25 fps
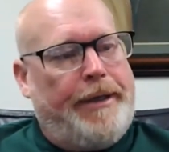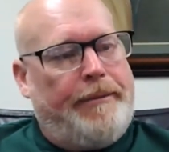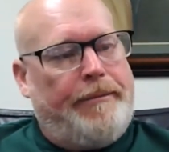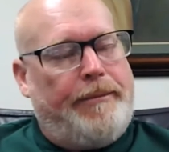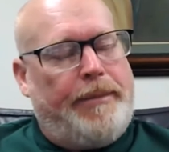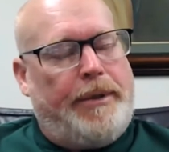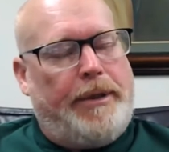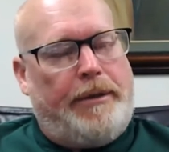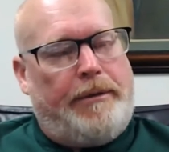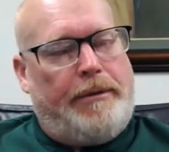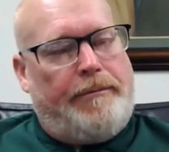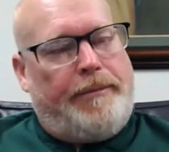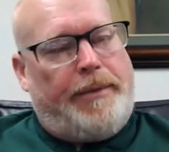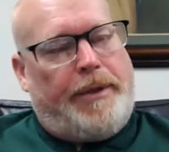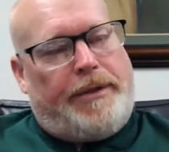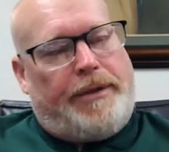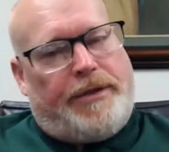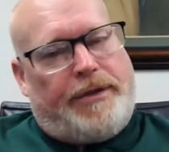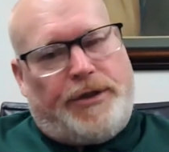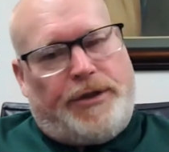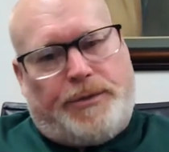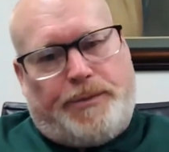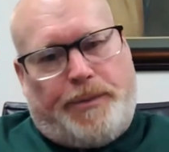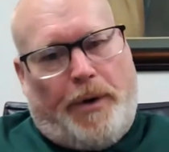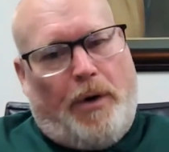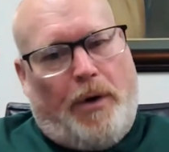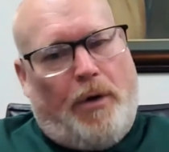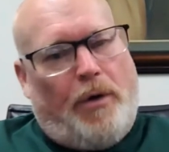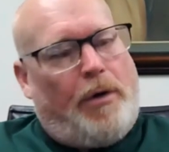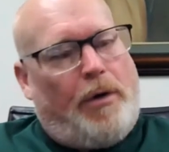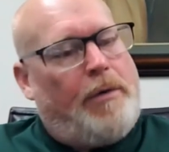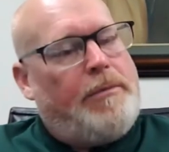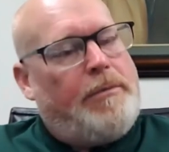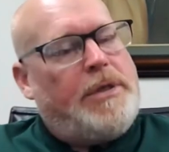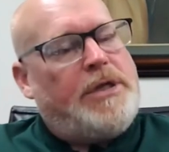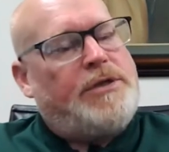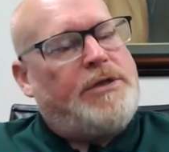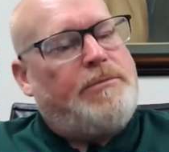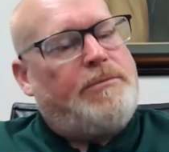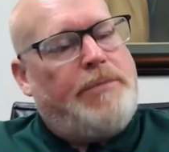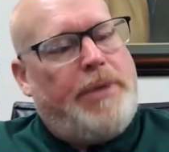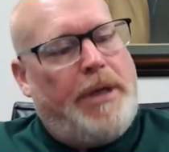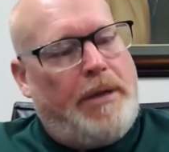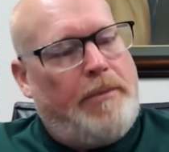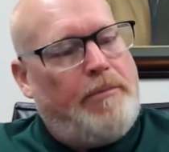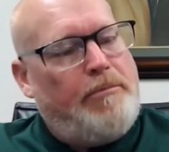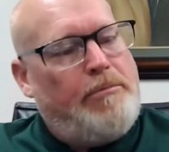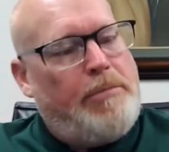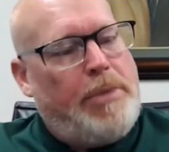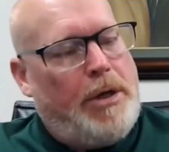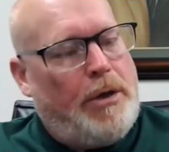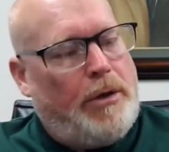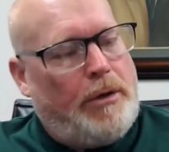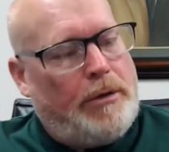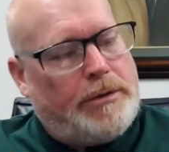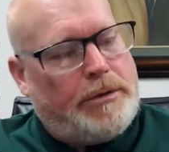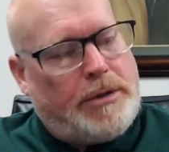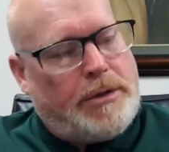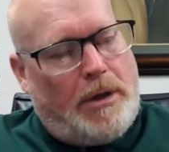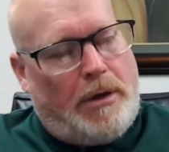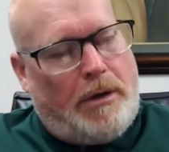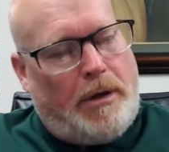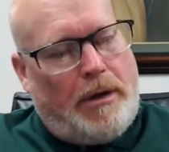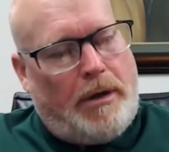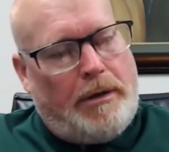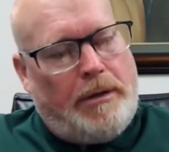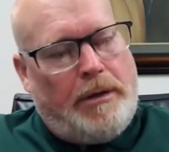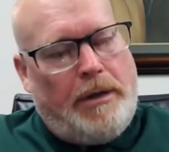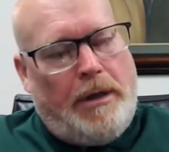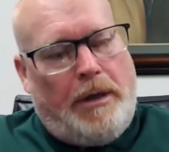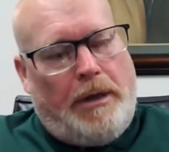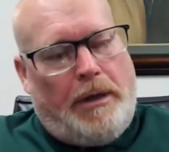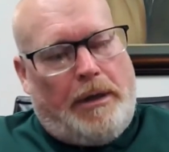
but this program has been built on,